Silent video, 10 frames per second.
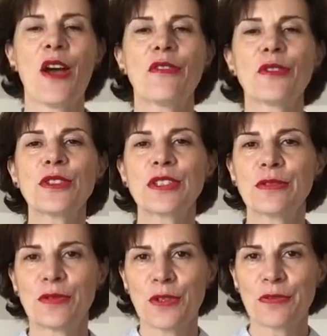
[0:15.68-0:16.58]
Of course,
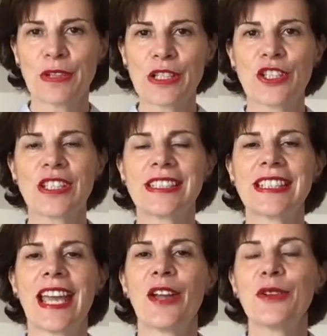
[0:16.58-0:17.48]
for French
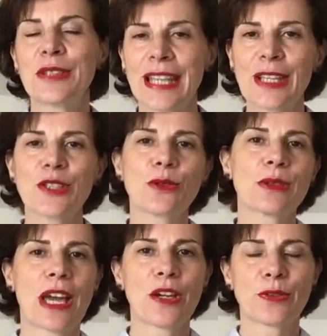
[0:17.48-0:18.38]
chic, a
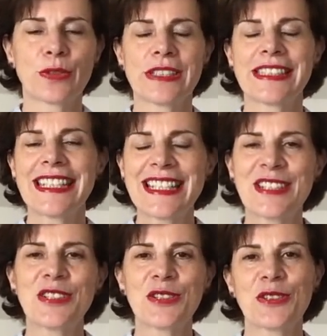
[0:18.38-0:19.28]
casual outfit
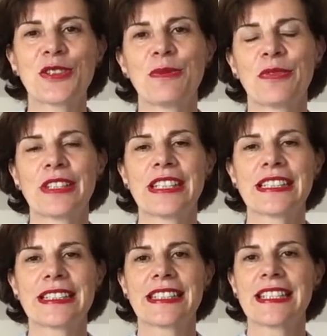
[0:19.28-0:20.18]
is not
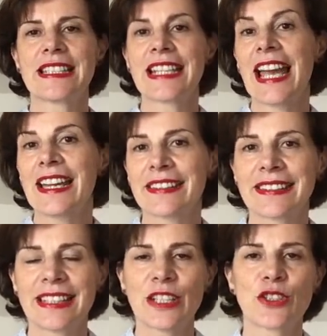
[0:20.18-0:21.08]
something that is
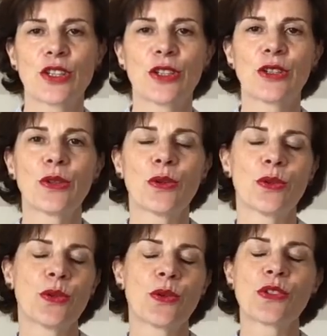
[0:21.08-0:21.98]
athleisure
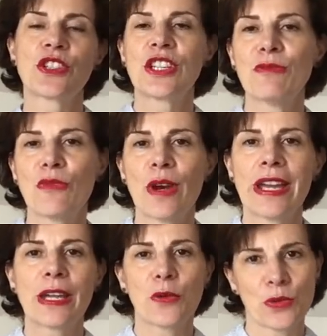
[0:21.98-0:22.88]
or gym
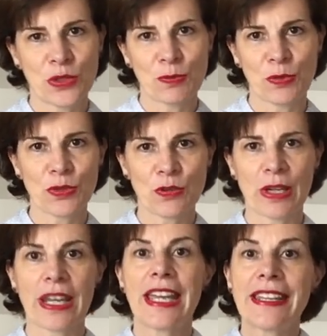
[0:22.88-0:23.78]
wear or
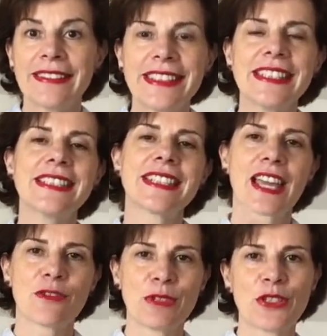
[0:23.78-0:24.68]
sportswear. These
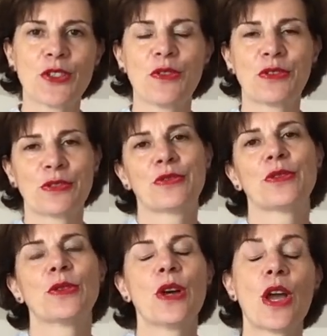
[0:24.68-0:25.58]
are reserved
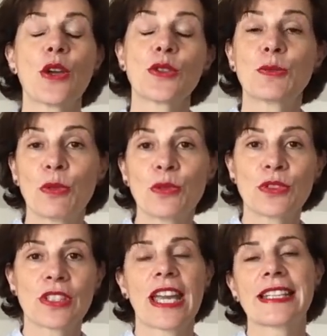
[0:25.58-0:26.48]
for
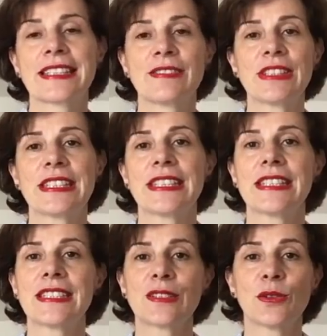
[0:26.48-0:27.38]
sports
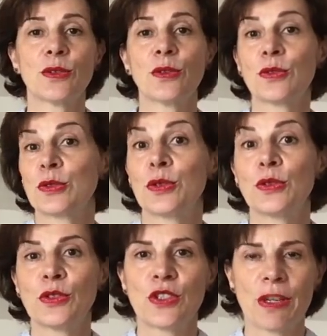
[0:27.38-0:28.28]
activities or to go
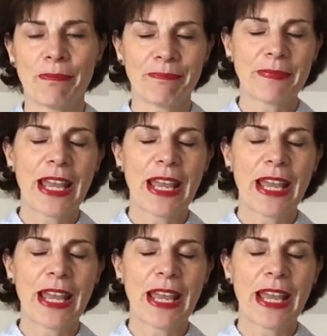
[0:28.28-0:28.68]
to the gym.